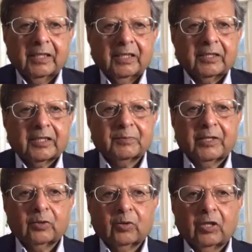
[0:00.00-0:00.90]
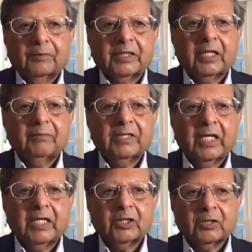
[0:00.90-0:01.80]
despite all of the
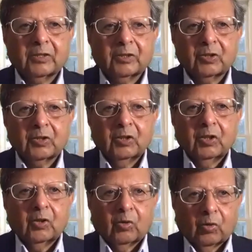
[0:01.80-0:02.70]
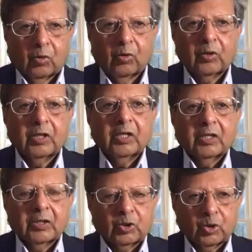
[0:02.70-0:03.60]
temptations or
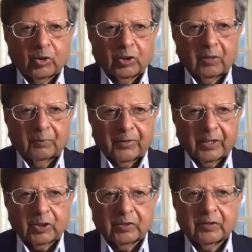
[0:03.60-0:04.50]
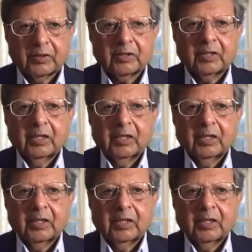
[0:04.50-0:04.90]
social pressures,